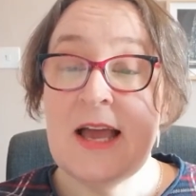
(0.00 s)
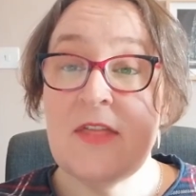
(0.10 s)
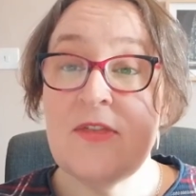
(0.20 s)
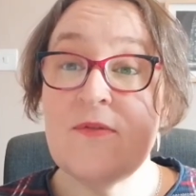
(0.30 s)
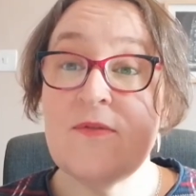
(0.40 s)

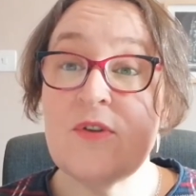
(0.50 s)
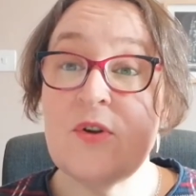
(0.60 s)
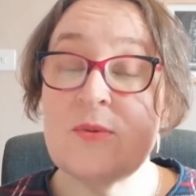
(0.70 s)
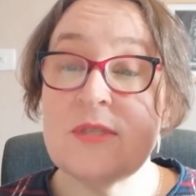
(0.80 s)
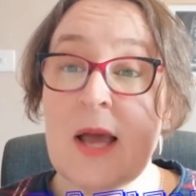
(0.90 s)
Other
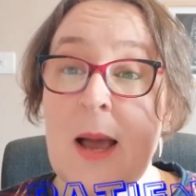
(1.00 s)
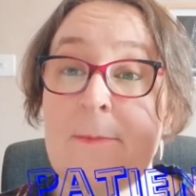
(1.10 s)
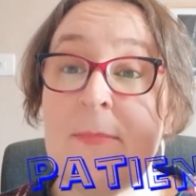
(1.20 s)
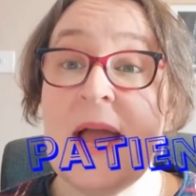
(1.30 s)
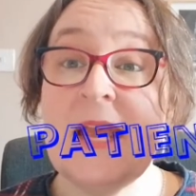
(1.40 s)
fruits
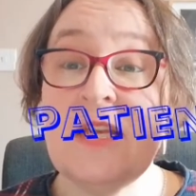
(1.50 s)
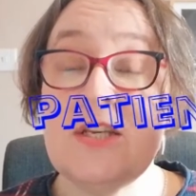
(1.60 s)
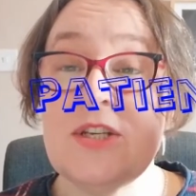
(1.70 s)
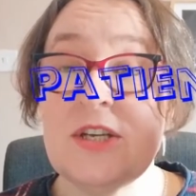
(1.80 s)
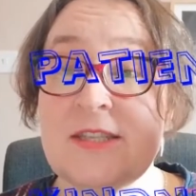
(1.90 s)
are
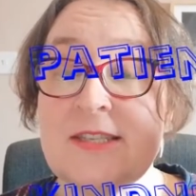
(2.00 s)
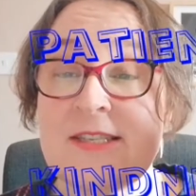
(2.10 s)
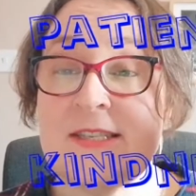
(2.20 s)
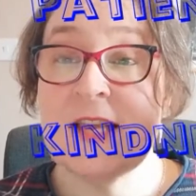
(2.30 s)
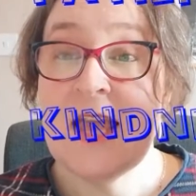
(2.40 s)

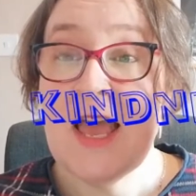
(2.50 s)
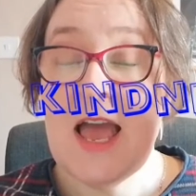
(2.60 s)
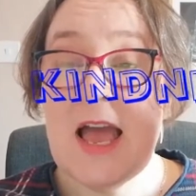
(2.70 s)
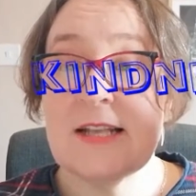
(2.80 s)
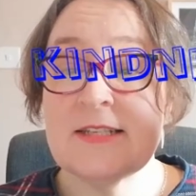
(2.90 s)
patience
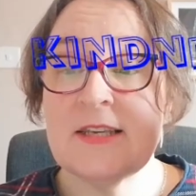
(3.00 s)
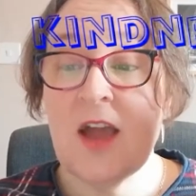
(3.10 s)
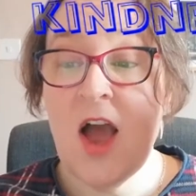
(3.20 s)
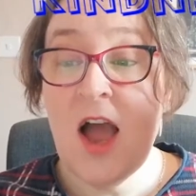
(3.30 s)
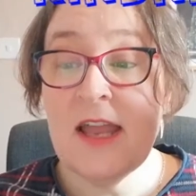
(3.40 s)
and
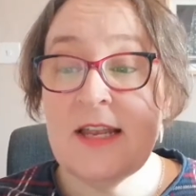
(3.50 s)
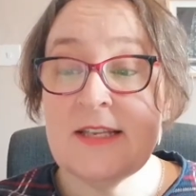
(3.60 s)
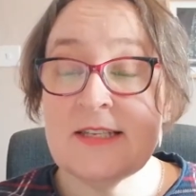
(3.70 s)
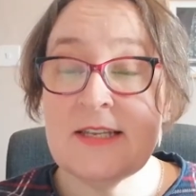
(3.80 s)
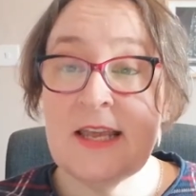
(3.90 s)

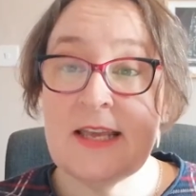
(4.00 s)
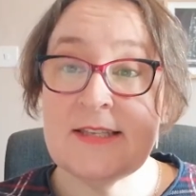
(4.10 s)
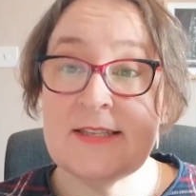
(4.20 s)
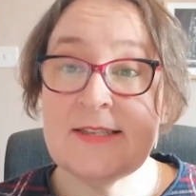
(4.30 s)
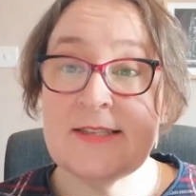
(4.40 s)

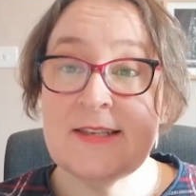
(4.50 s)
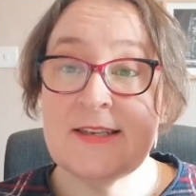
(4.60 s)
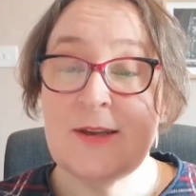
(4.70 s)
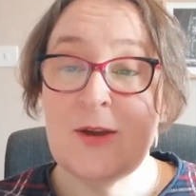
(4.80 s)
kindness,